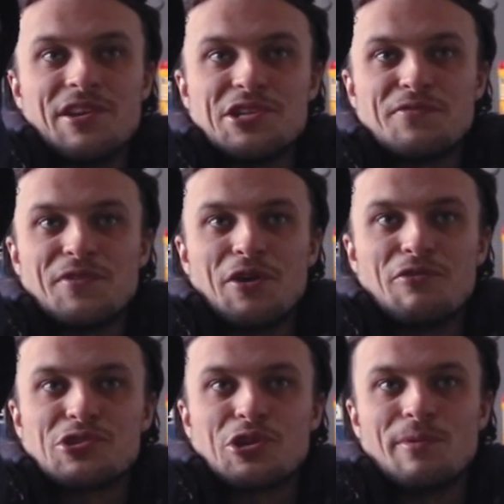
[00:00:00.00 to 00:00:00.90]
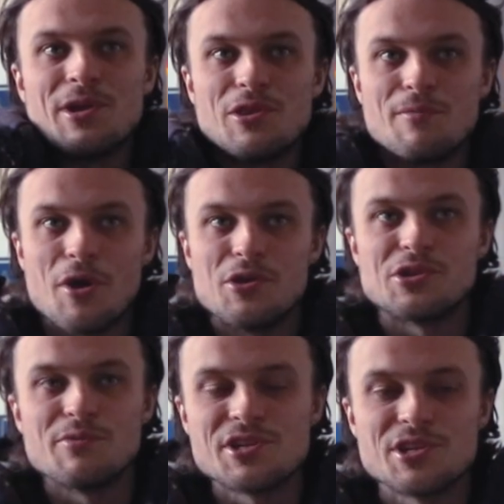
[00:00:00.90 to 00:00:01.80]
interference coming in the
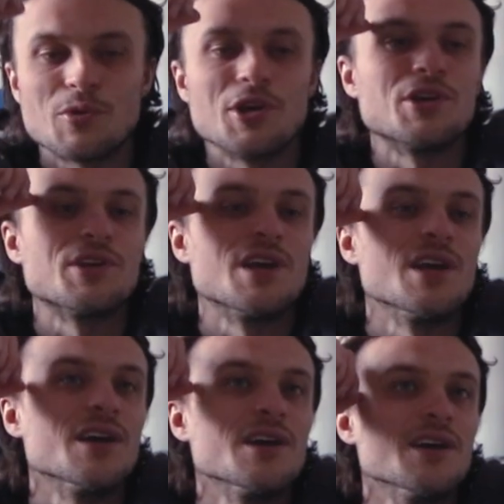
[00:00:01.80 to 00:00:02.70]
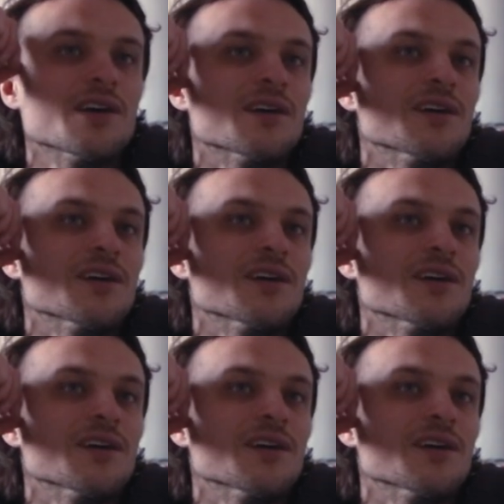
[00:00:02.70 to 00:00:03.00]
motor, which is what you can hear here.